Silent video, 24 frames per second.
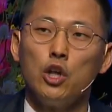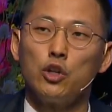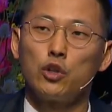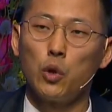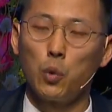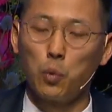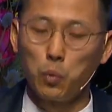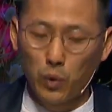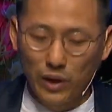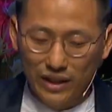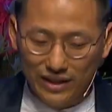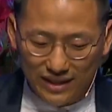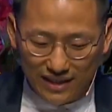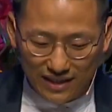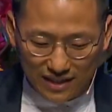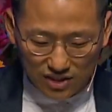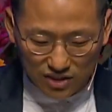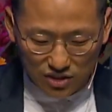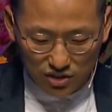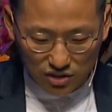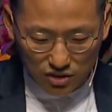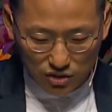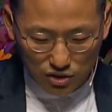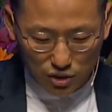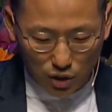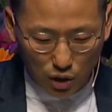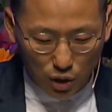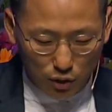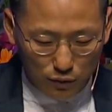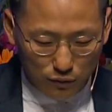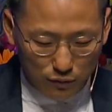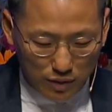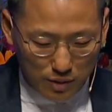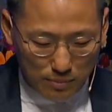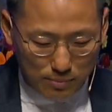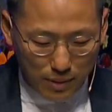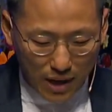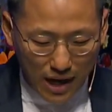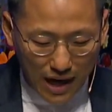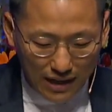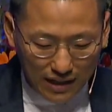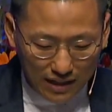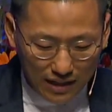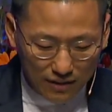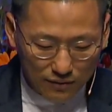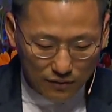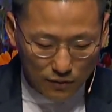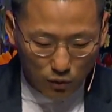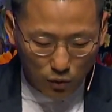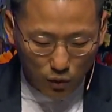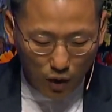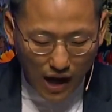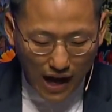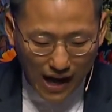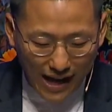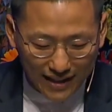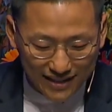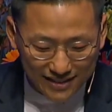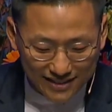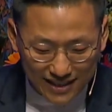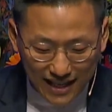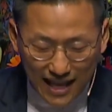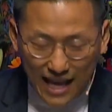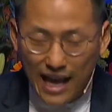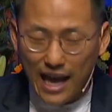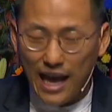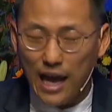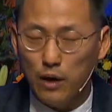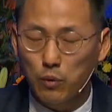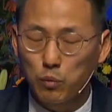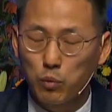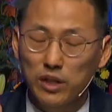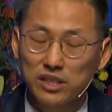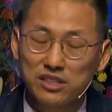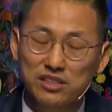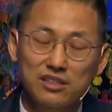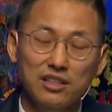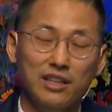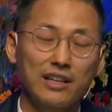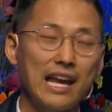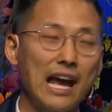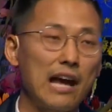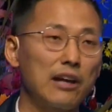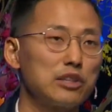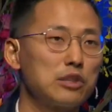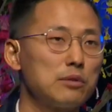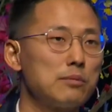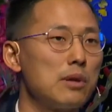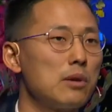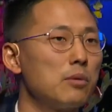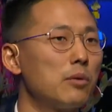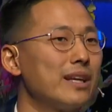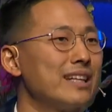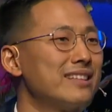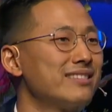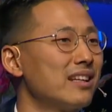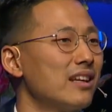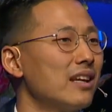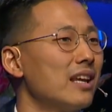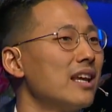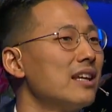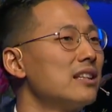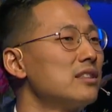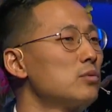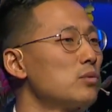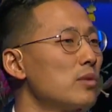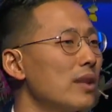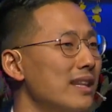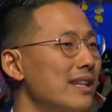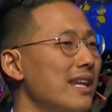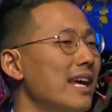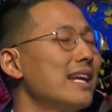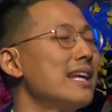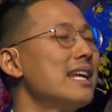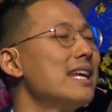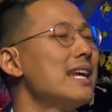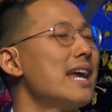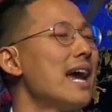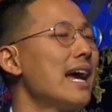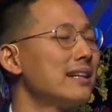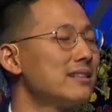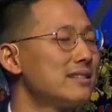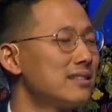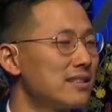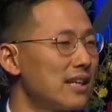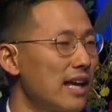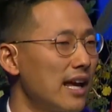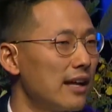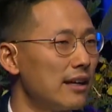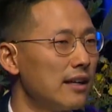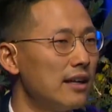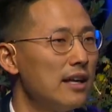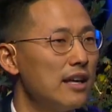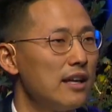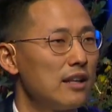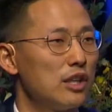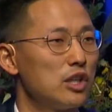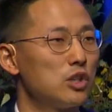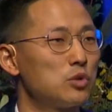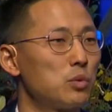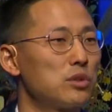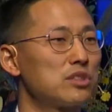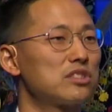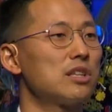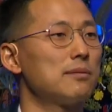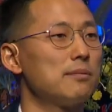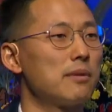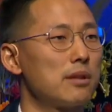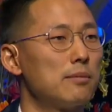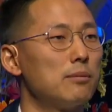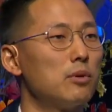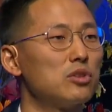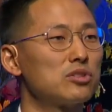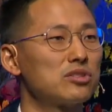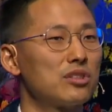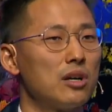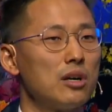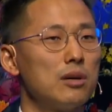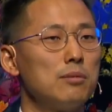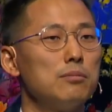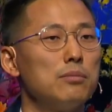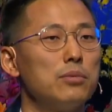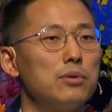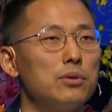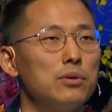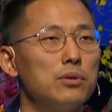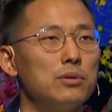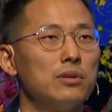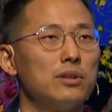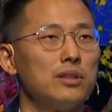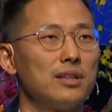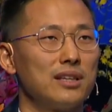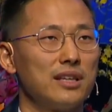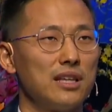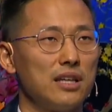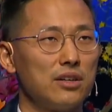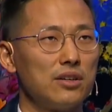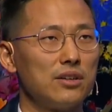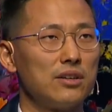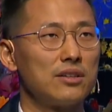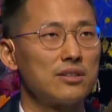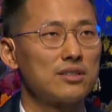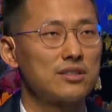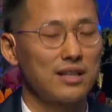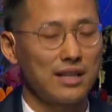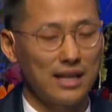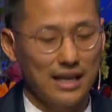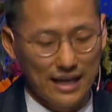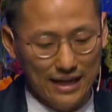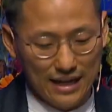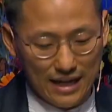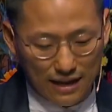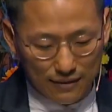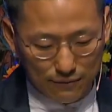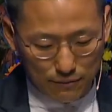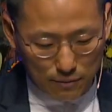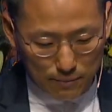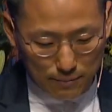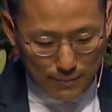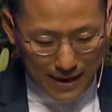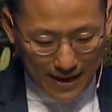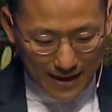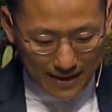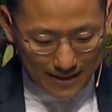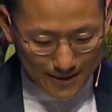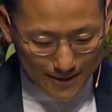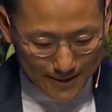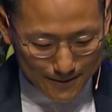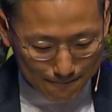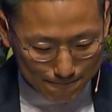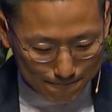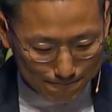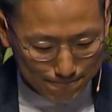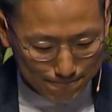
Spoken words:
the willingness to serve the body of Christ. And what stuck out to me is that he had said these were some of the most humble leaders I'd ever met.